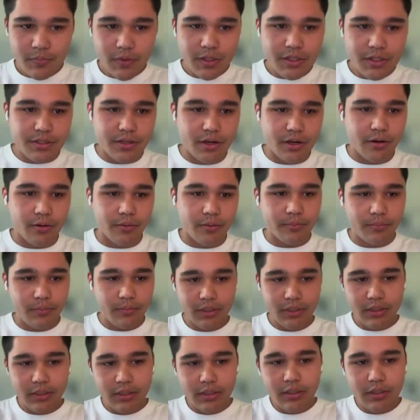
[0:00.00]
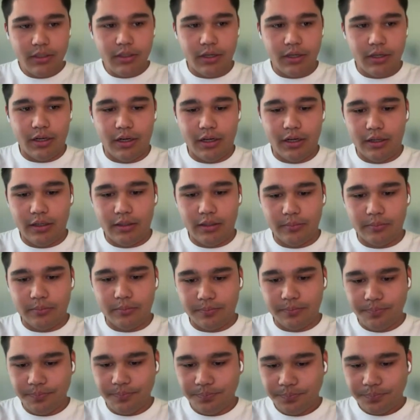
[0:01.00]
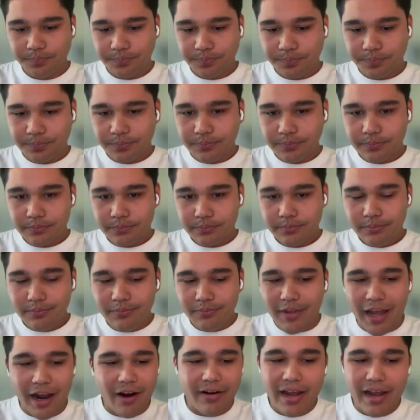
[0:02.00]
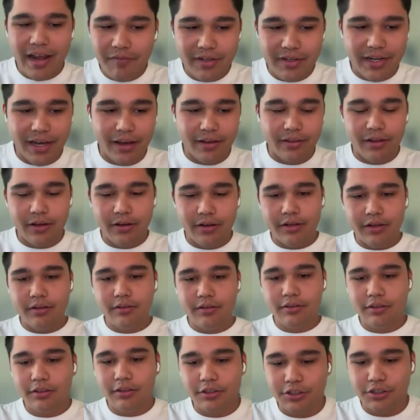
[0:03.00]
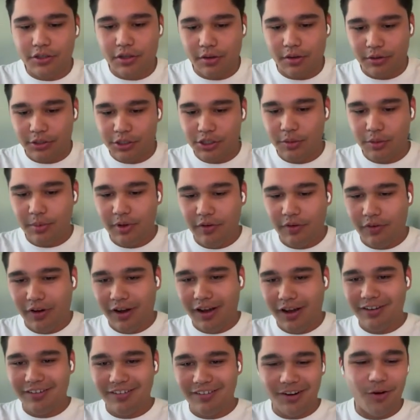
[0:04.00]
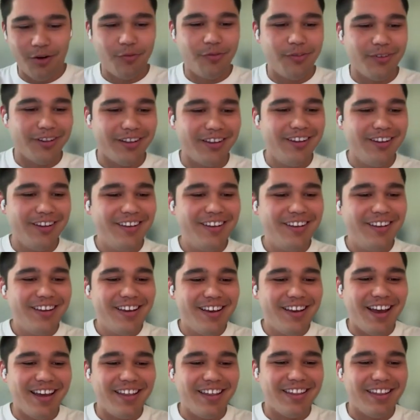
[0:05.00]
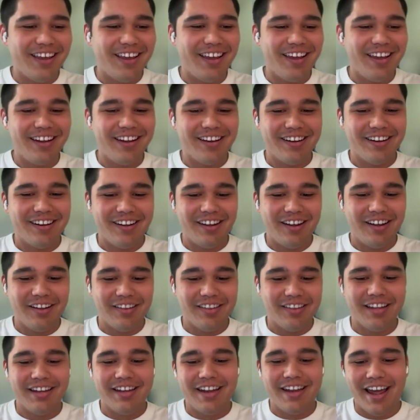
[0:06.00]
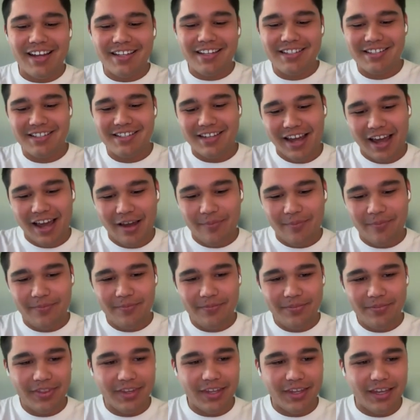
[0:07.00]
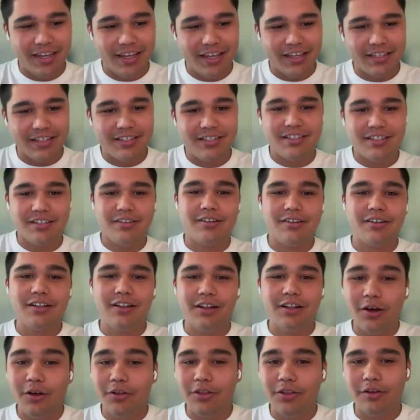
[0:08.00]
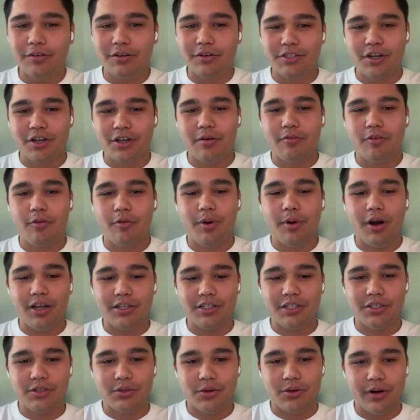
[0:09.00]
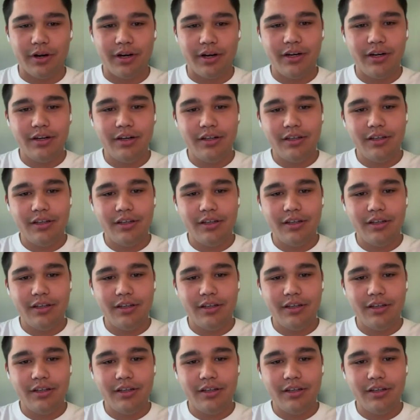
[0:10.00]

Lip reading: So I already have it downloaded, so it should be fine, hopefully. And then the next step is to clone the repository.